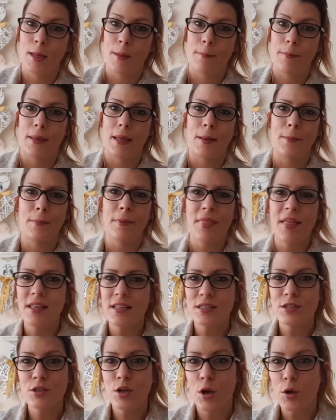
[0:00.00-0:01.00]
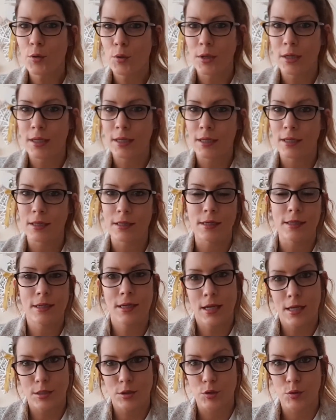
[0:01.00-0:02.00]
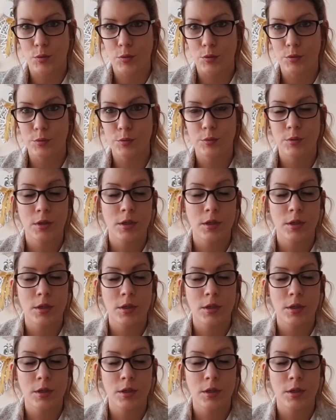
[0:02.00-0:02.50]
me, but that's totally natural.